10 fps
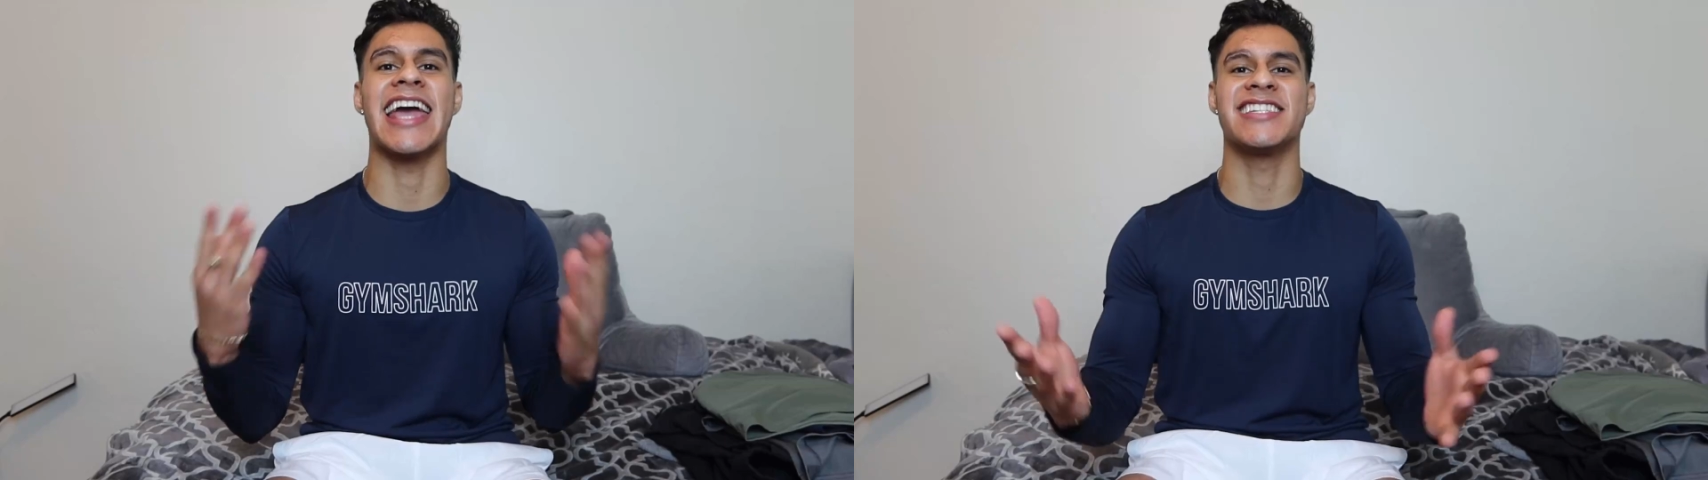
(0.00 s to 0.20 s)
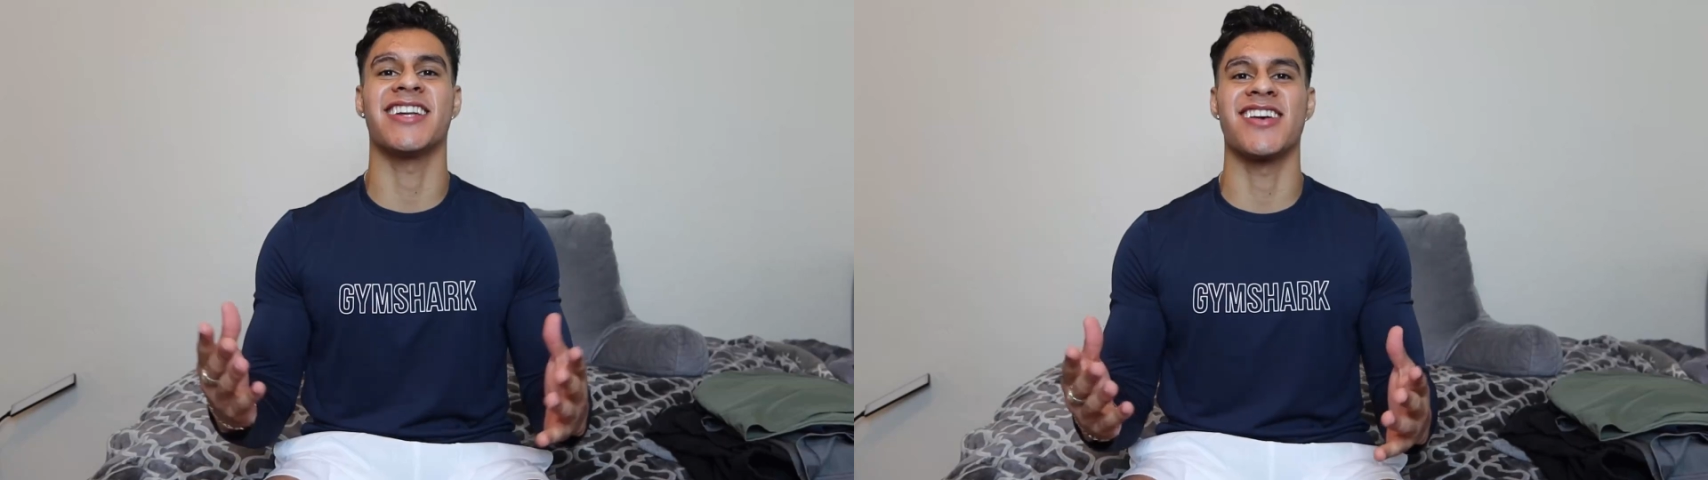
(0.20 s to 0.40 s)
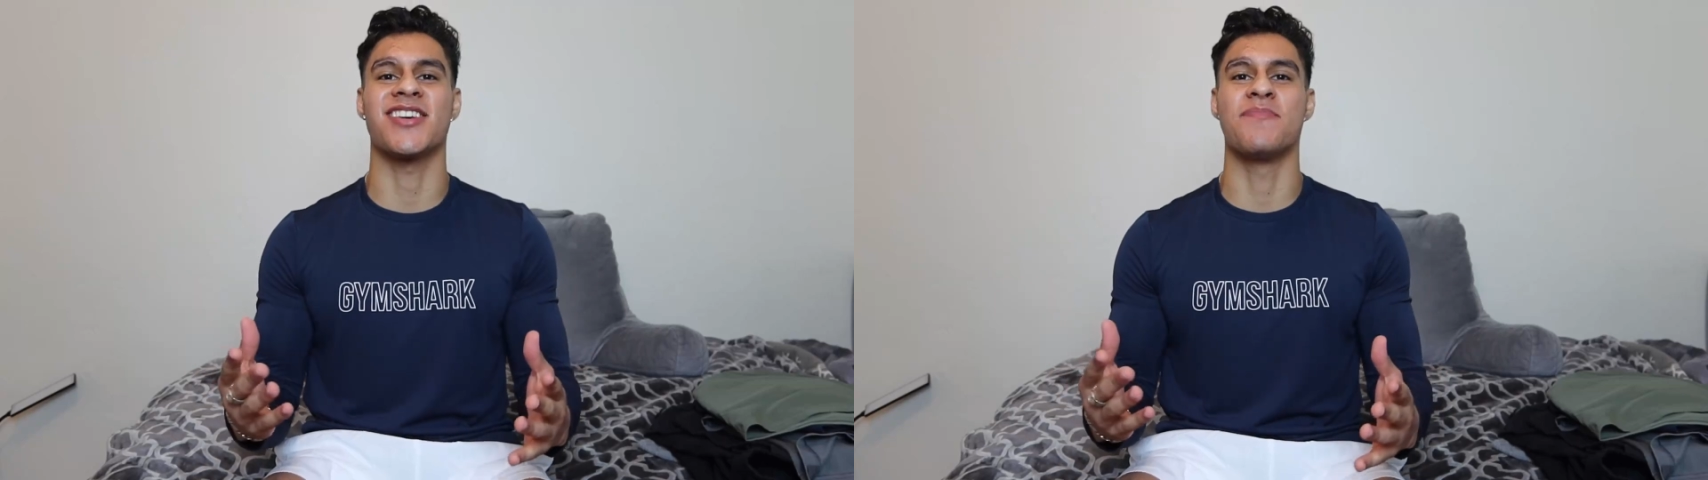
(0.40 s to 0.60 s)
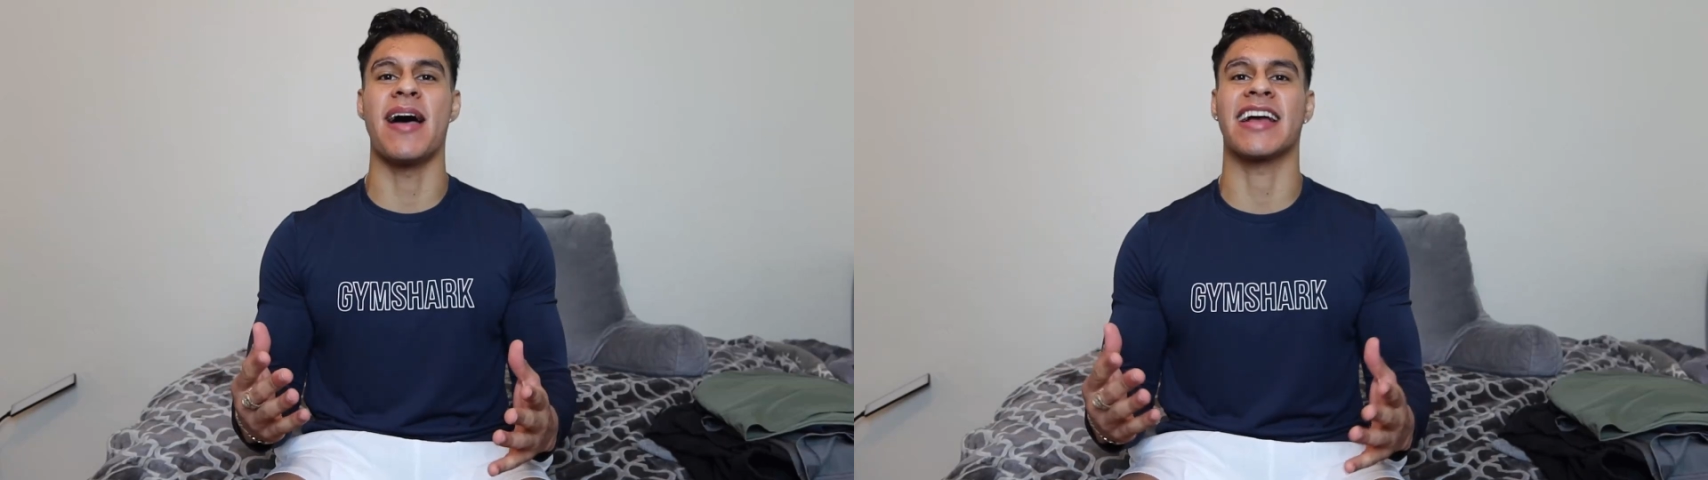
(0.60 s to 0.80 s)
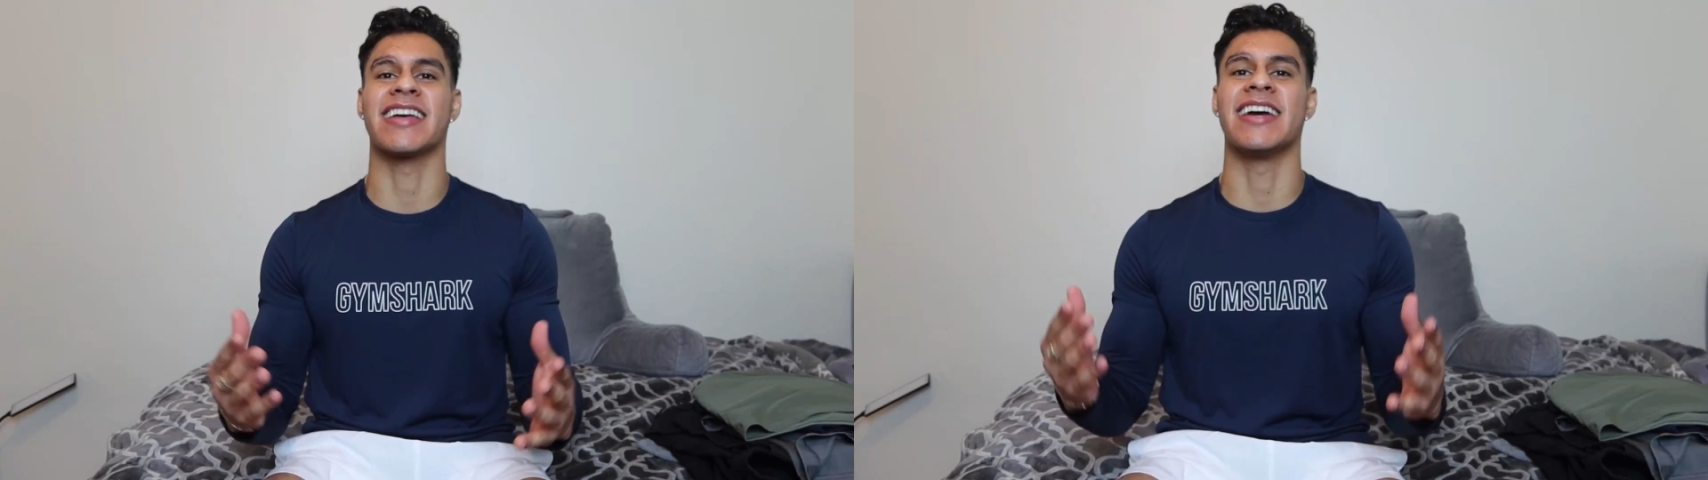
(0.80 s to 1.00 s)
AJ Nassar
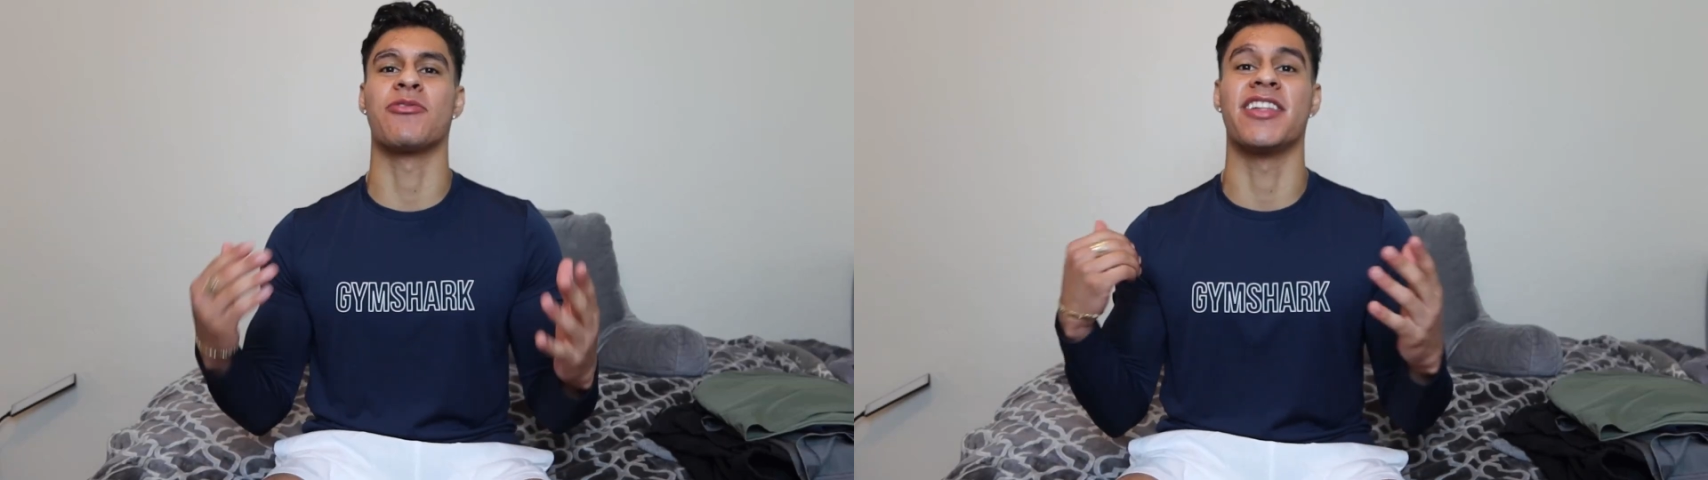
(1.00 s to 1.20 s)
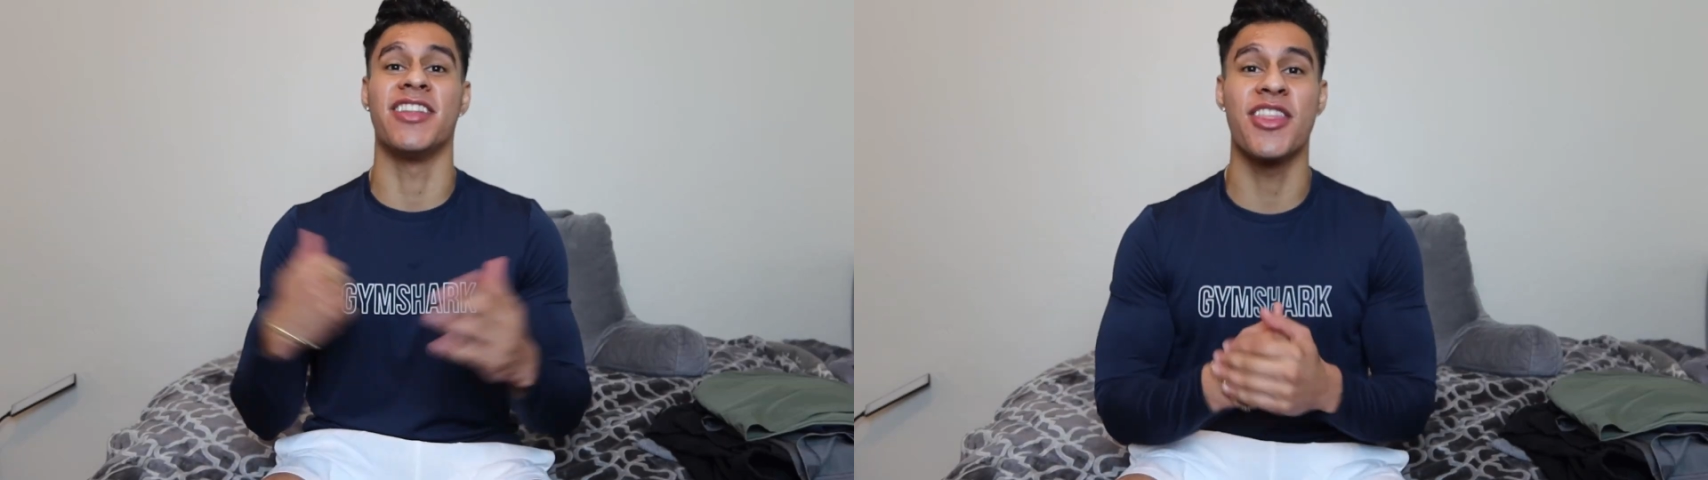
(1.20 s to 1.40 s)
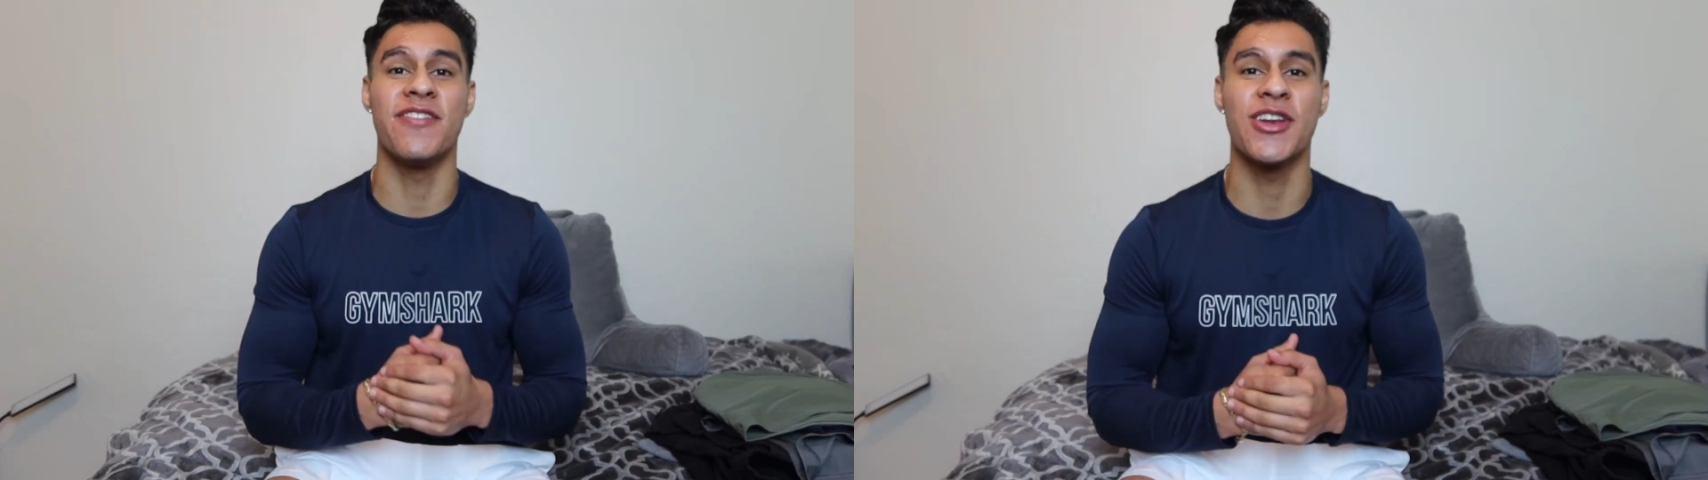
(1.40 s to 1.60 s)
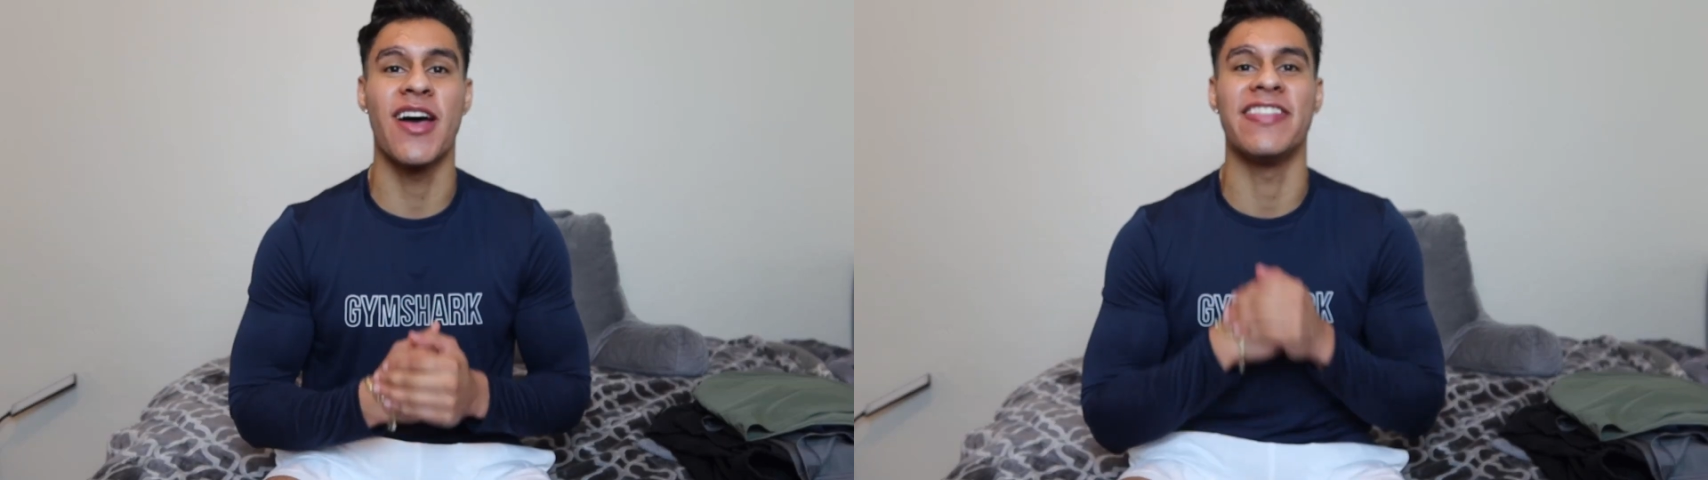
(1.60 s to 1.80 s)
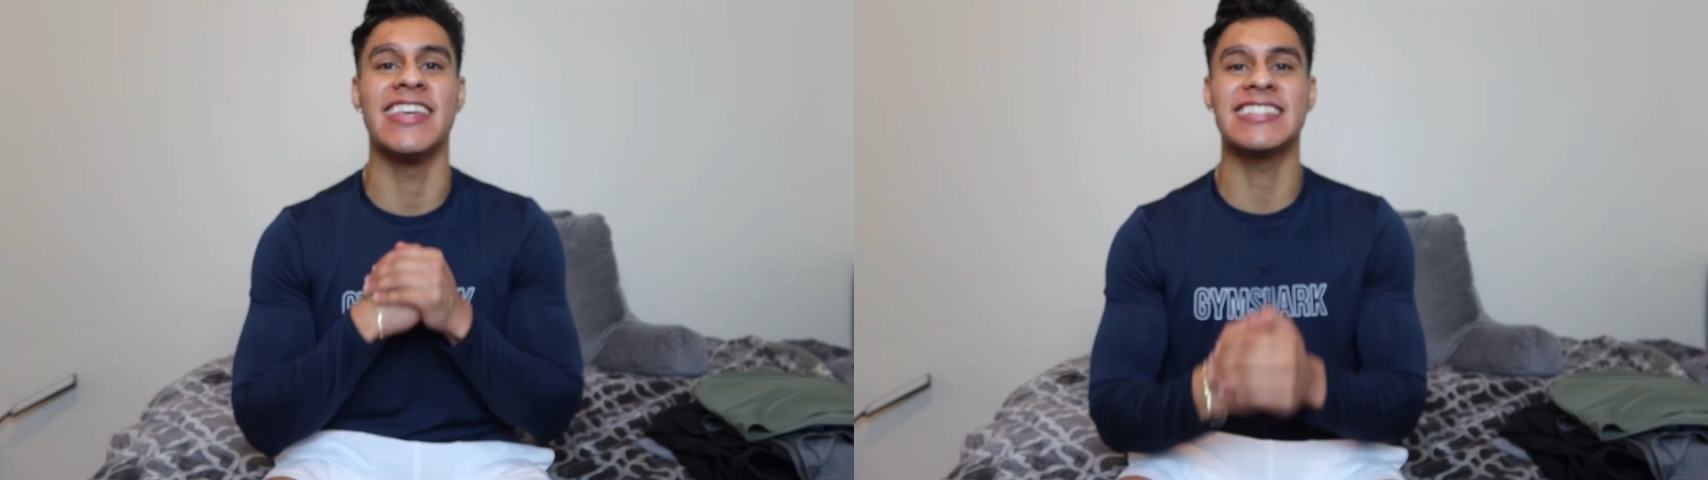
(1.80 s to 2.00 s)
back again with another
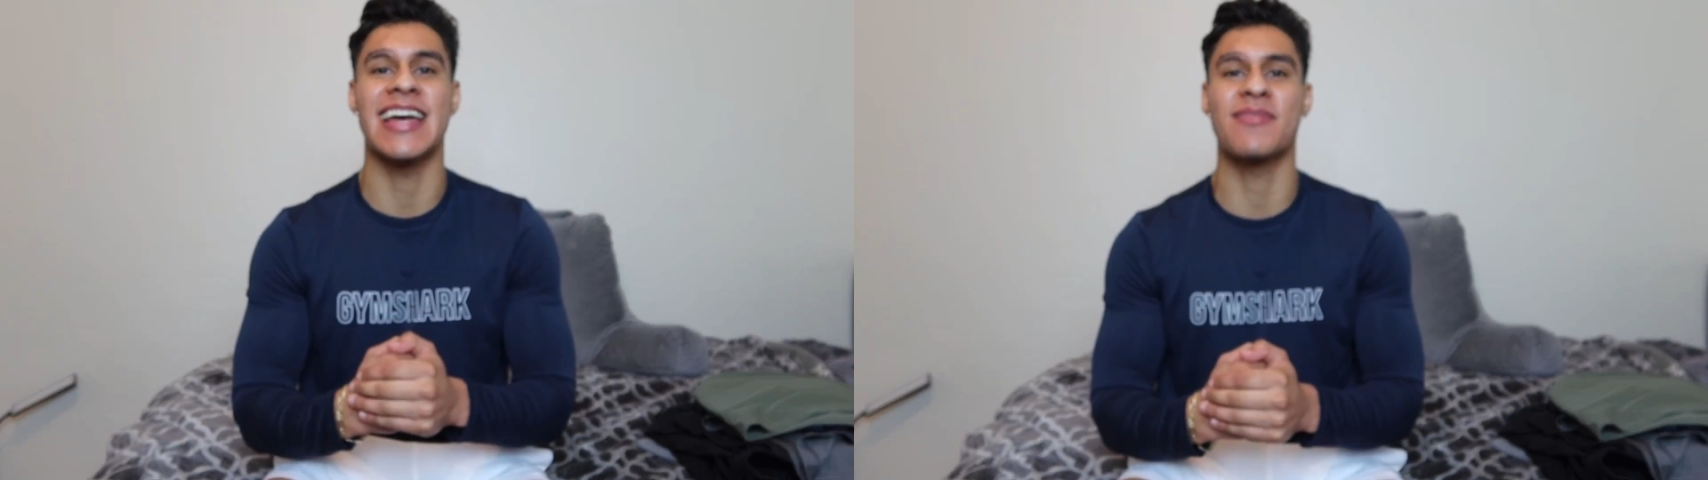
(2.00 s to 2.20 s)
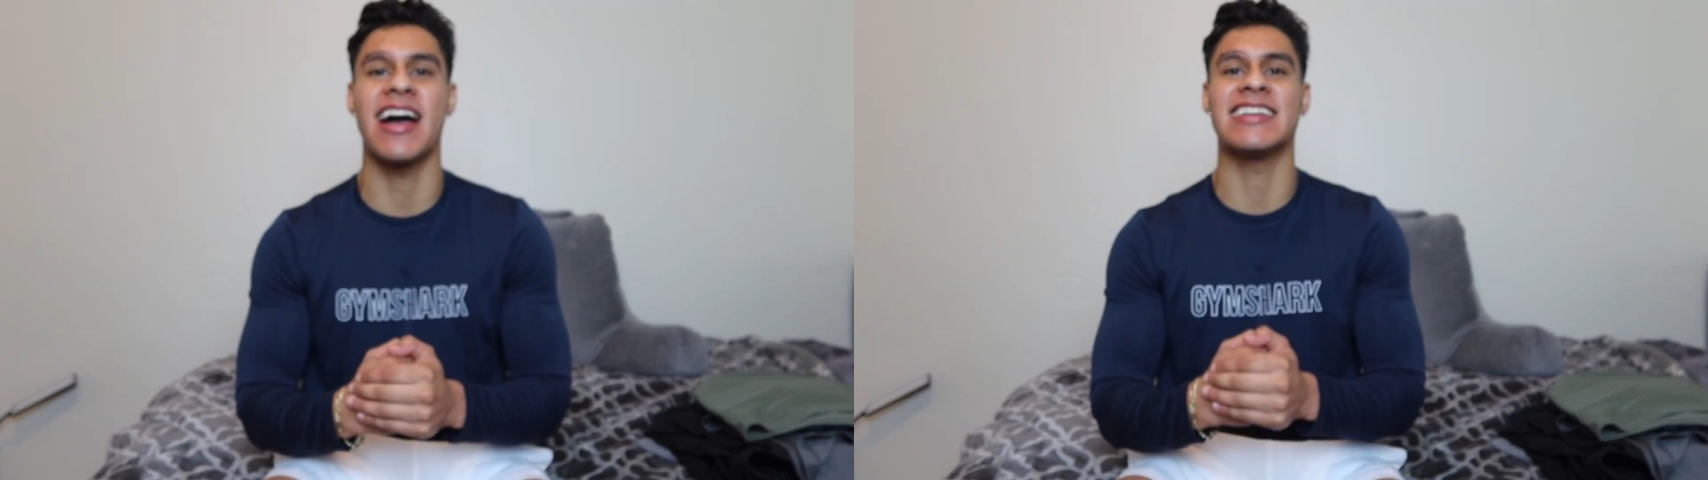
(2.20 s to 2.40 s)
video, and this time,